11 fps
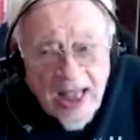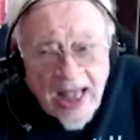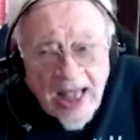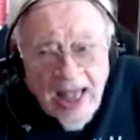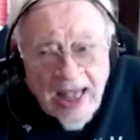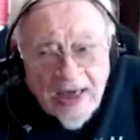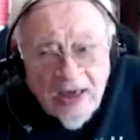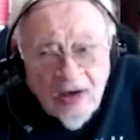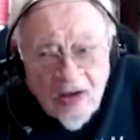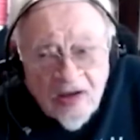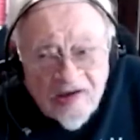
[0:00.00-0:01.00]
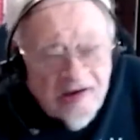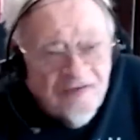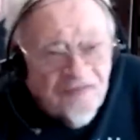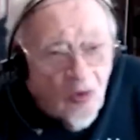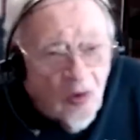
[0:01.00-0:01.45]
And she
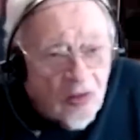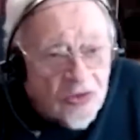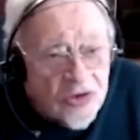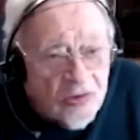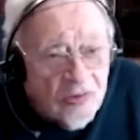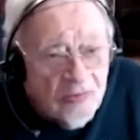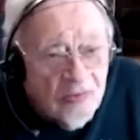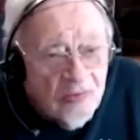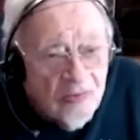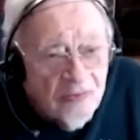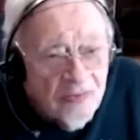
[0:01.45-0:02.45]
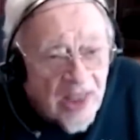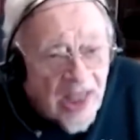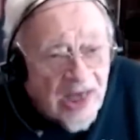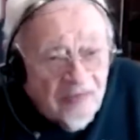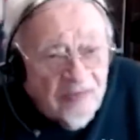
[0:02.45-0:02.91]
falls.
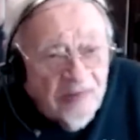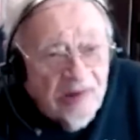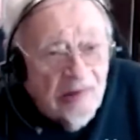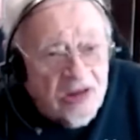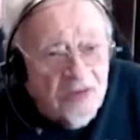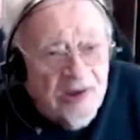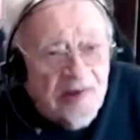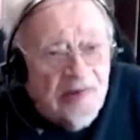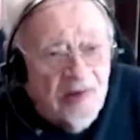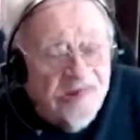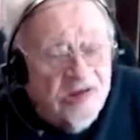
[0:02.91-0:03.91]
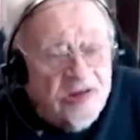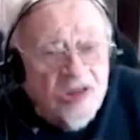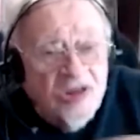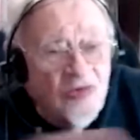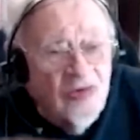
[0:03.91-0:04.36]
And everybody runs to pick her up. And he
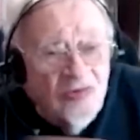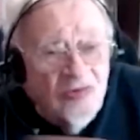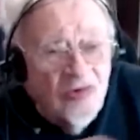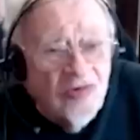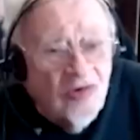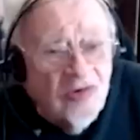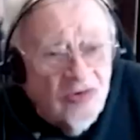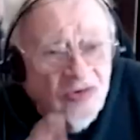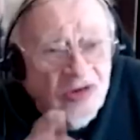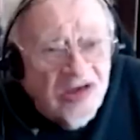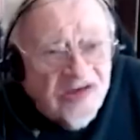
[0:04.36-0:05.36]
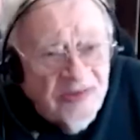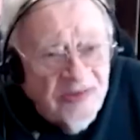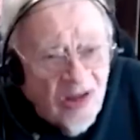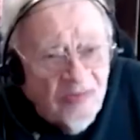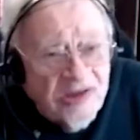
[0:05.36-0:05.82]
says, no, you touch
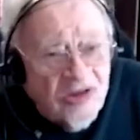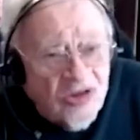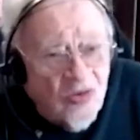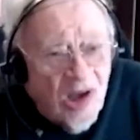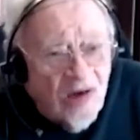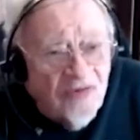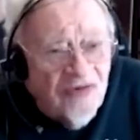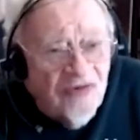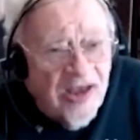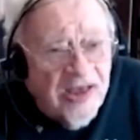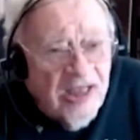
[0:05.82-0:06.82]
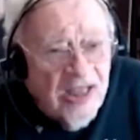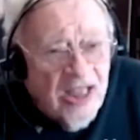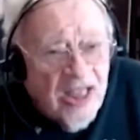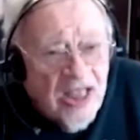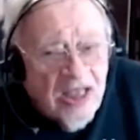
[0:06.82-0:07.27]
me, I'll be disqualified.
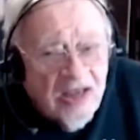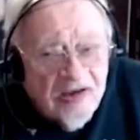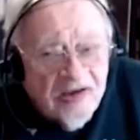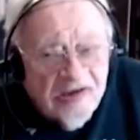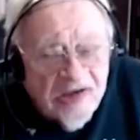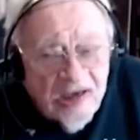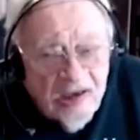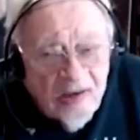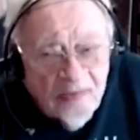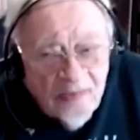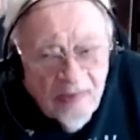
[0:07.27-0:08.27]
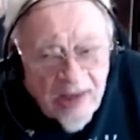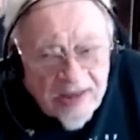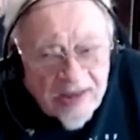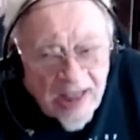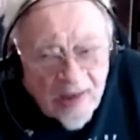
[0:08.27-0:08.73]
She
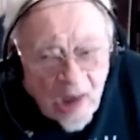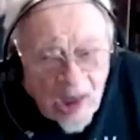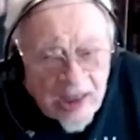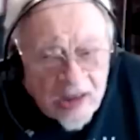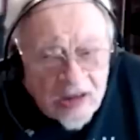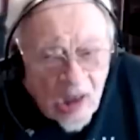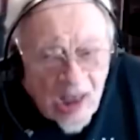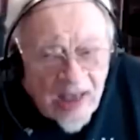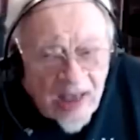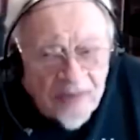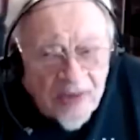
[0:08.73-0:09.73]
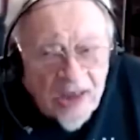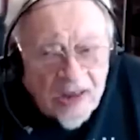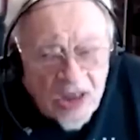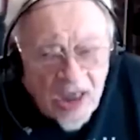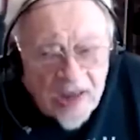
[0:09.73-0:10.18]
made that last lap
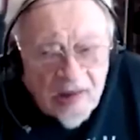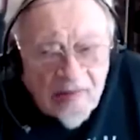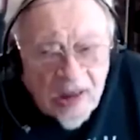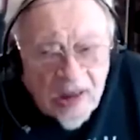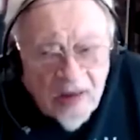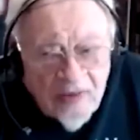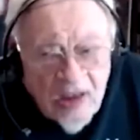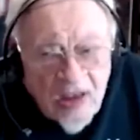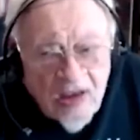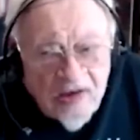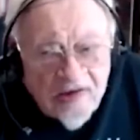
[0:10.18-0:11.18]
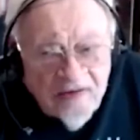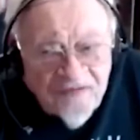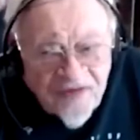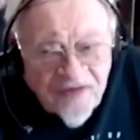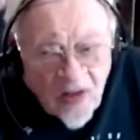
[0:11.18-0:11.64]
inside the arena. She
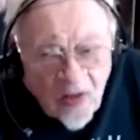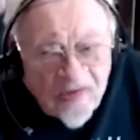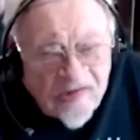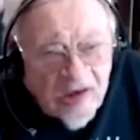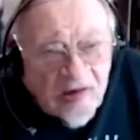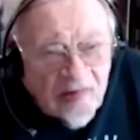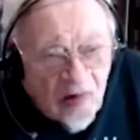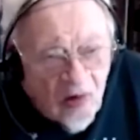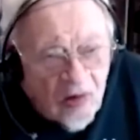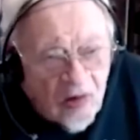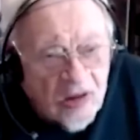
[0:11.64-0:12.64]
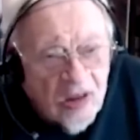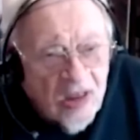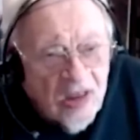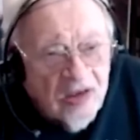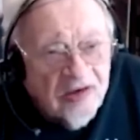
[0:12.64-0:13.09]
fell, she crawled.
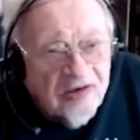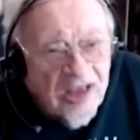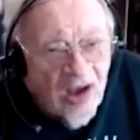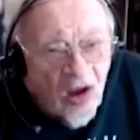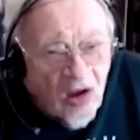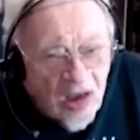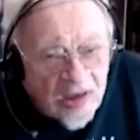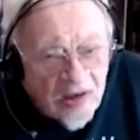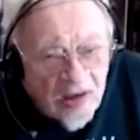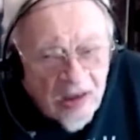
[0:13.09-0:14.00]
She hung on